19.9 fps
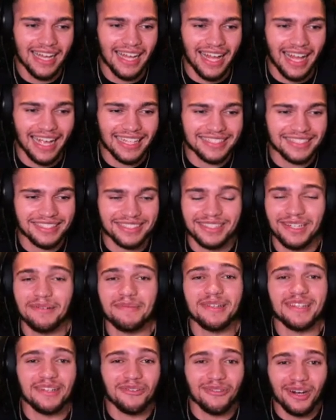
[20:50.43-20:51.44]
that's just gonna
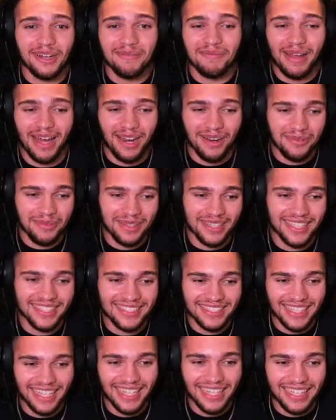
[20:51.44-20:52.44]
be the one battle,
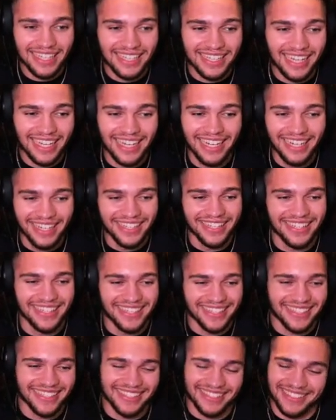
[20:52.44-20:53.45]
because then
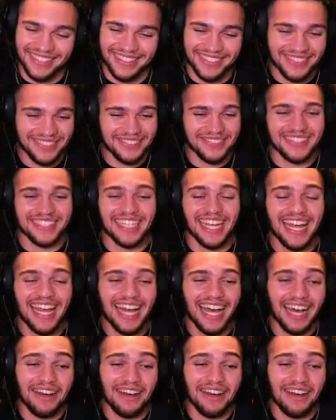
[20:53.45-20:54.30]
it would be a